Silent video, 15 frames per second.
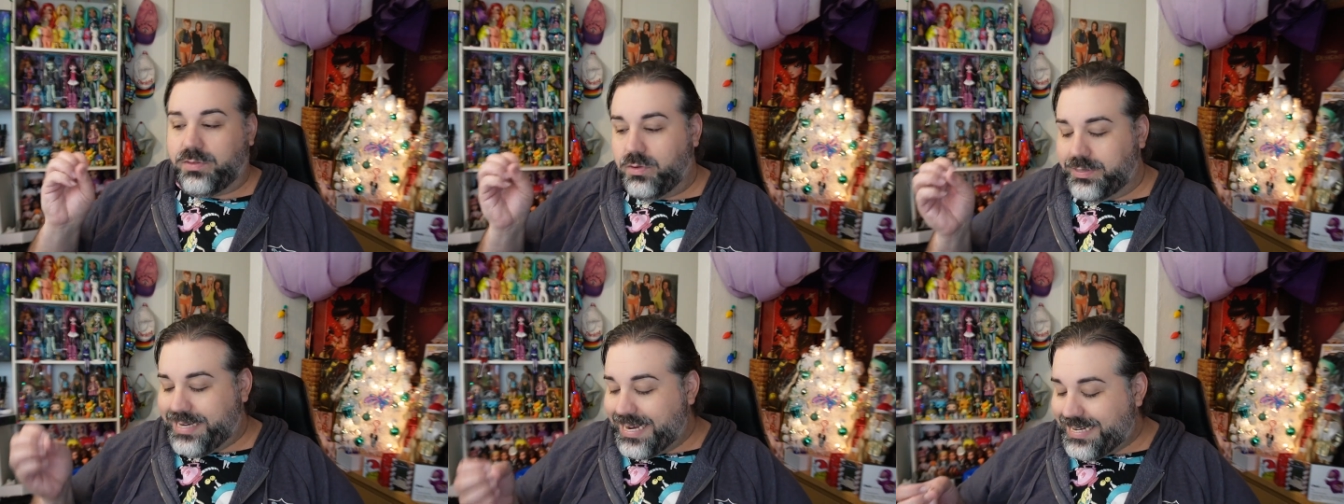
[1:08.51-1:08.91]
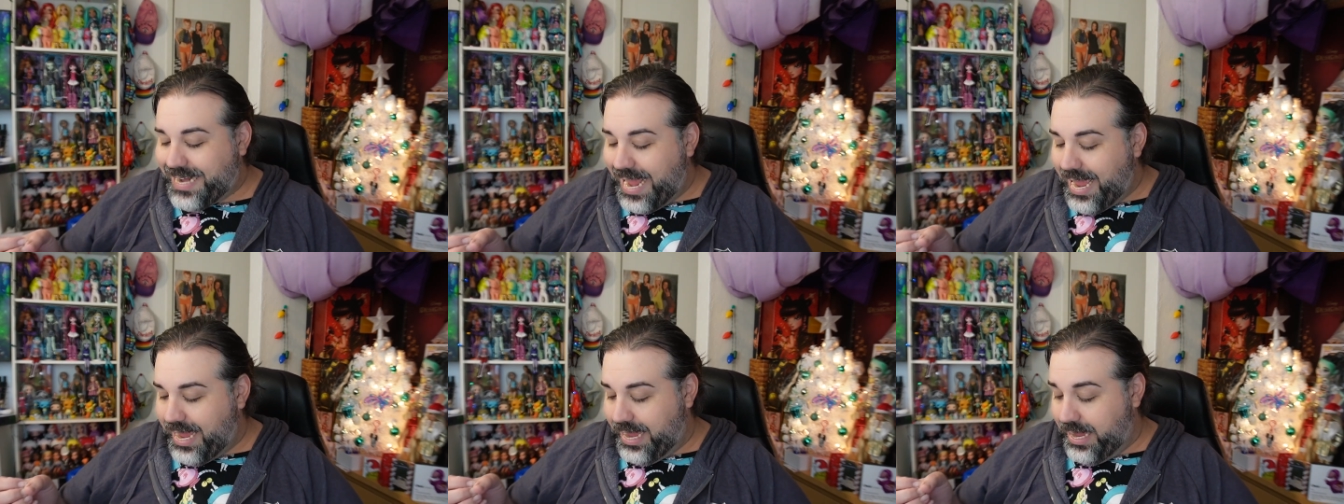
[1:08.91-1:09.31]
So
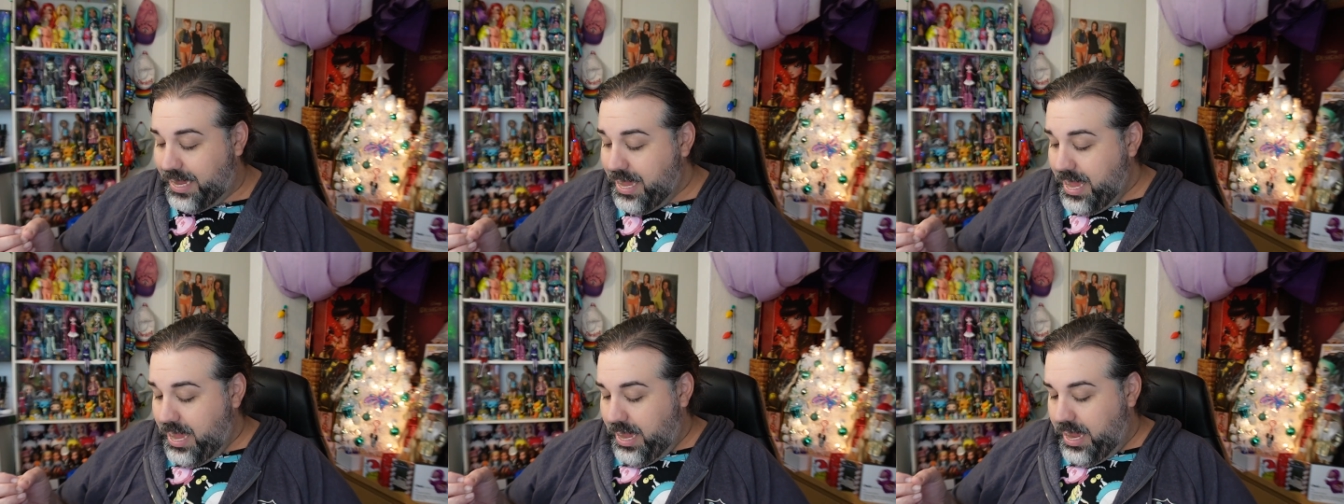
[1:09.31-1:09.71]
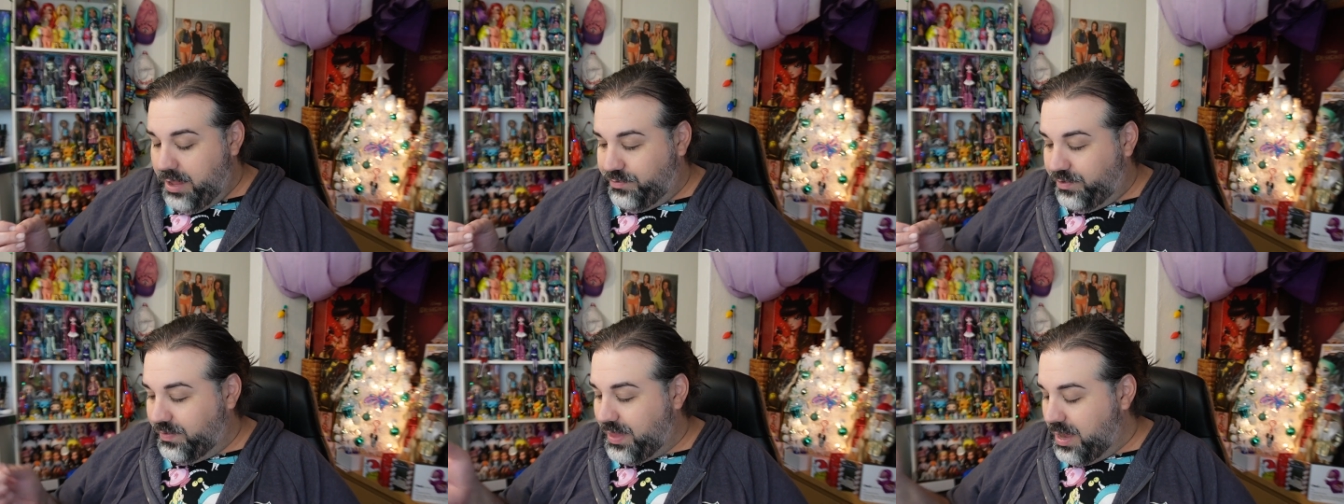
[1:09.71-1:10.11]
today
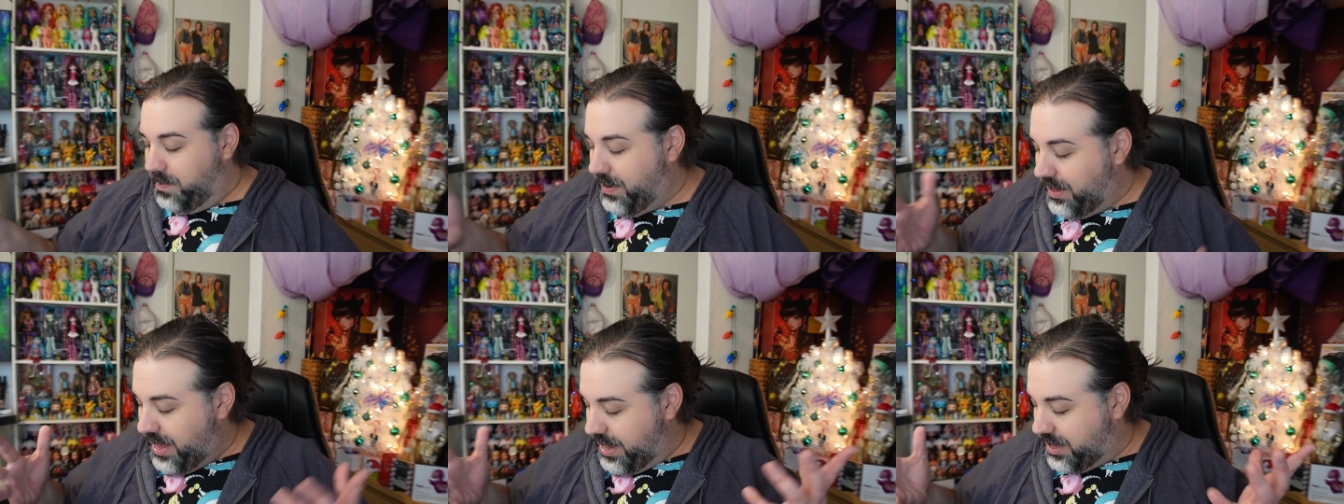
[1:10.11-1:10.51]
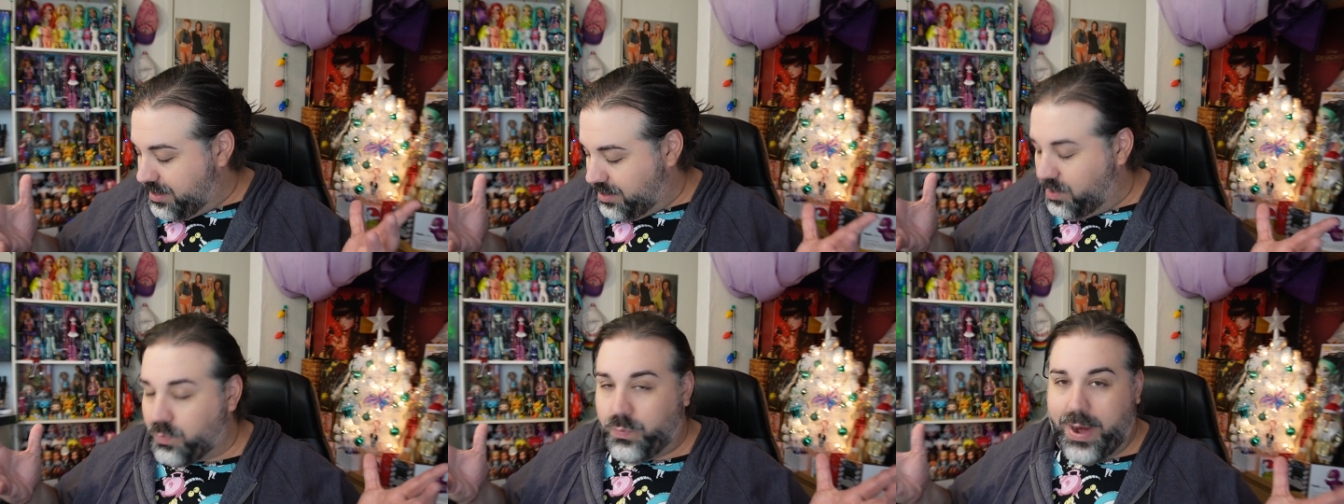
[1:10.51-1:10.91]
is just gonna be like
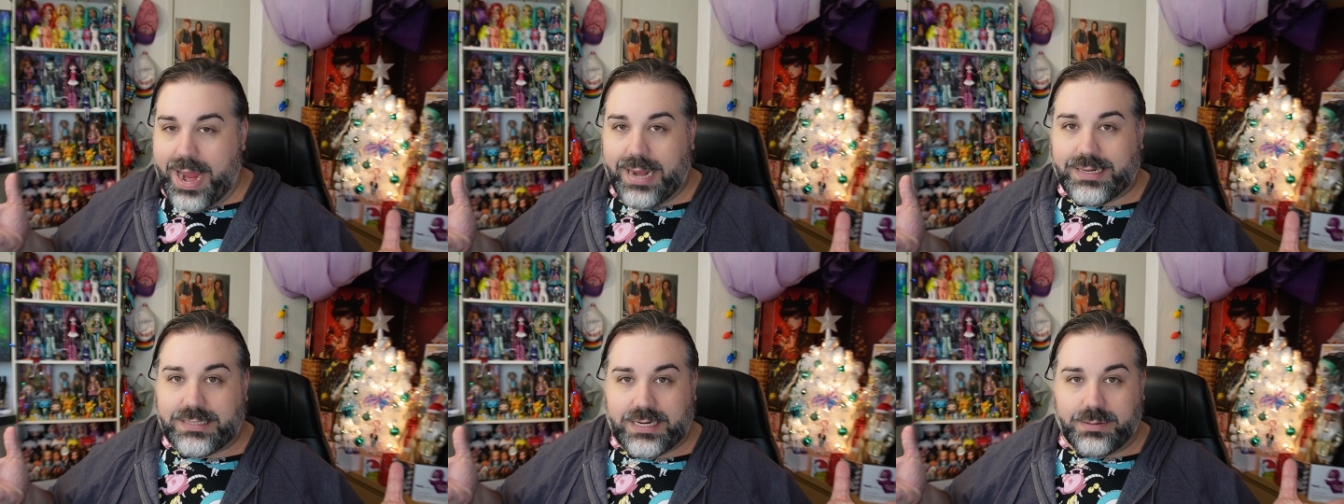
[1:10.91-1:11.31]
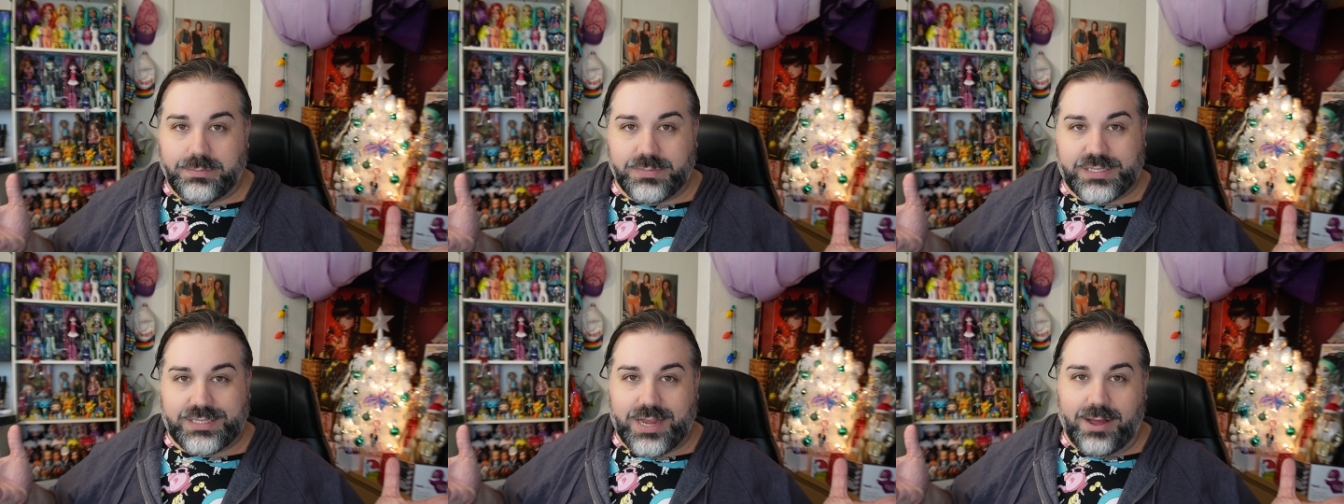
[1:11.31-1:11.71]
the
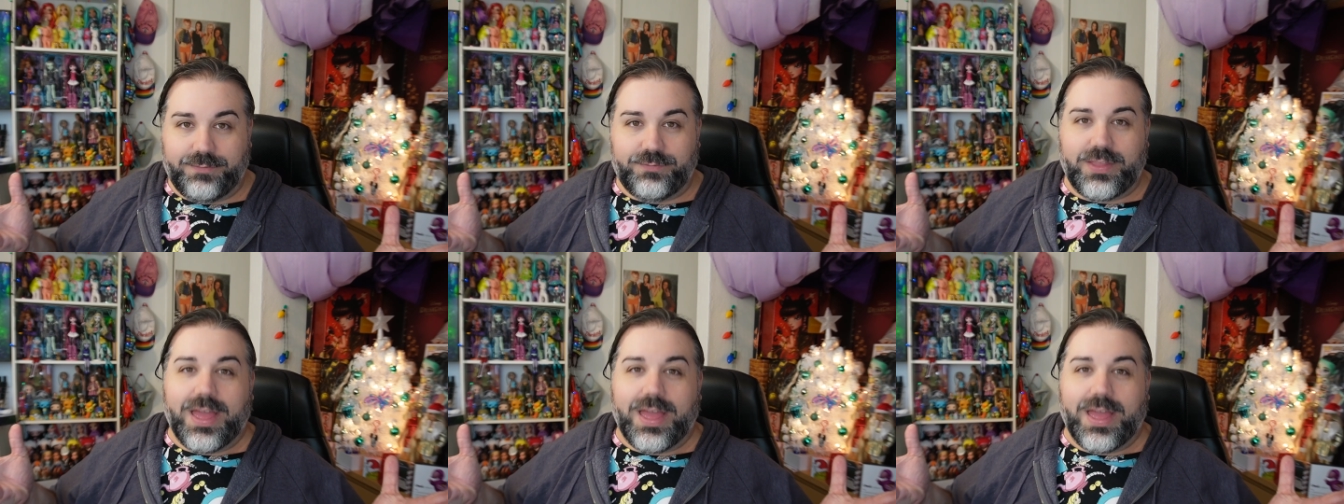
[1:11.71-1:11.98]
random stuff,